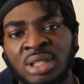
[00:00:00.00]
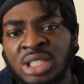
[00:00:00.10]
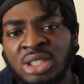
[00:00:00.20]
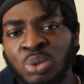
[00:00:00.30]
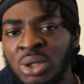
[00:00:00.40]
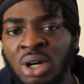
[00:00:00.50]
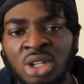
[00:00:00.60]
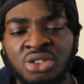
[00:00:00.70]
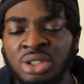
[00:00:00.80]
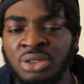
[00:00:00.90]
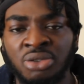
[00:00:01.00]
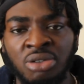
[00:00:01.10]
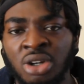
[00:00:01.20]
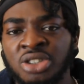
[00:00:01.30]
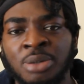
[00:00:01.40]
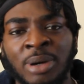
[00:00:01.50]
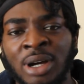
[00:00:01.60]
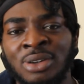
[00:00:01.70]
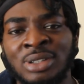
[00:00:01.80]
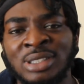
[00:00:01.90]
This 100 to 300
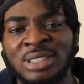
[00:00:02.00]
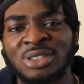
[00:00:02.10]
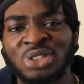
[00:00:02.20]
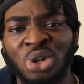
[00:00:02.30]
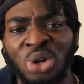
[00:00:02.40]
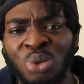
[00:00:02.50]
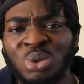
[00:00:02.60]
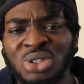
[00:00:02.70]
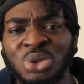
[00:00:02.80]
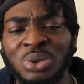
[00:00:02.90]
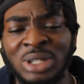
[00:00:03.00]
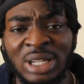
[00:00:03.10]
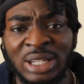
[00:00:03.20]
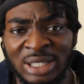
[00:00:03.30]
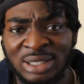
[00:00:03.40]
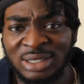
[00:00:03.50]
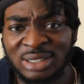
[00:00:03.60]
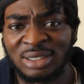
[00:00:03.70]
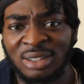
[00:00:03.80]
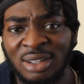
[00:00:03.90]
pounds, you're going to need
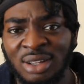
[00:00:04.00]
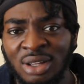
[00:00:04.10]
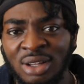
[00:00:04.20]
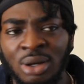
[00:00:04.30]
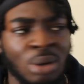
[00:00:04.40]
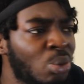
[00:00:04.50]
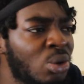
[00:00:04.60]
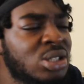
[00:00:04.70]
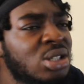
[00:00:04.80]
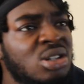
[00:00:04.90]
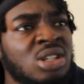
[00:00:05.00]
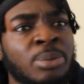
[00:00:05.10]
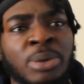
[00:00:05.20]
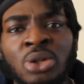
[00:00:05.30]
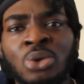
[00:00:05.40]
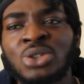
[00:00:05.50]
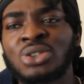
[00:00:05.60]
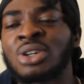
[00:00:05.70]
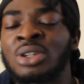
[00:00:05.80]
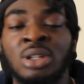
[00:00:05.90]
it. What's it gonna be
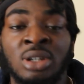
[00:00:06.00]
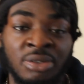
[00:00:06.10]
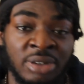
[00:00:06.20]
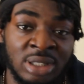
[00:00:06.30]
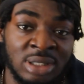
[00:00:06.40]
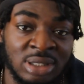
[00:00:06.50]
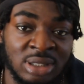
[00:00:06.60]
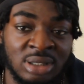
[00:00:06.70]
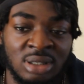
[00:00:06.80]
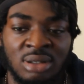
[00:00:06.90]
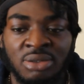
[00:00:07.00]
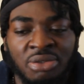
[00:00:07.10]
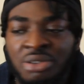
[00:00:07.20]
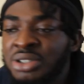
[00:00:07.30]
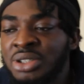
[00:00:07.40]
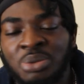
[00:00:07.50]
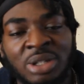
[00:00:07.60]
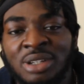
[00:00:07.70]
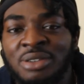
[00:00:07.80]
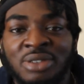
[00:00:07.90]
used on? Events, freshers
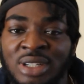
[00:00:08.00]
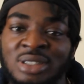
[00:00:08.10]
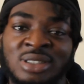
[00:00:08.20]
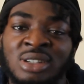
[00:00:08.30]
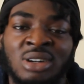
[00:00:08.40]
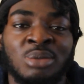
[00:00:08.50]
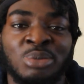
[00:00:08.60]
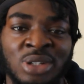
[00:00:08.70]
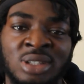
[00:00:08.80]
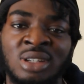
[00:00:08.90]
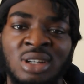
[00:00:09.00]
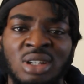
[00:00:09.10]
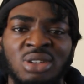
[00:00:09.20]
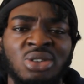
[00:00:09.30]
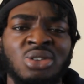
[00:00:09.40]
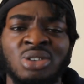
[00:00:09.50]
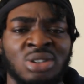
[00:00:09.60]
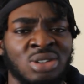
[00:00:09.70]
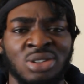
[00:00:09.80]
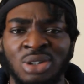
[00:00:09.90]
week events. Come on, you know you're
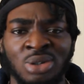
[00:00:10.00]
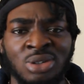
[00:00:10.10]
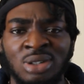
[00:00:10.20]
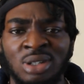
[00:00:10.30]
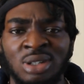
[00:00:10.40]
gonna go.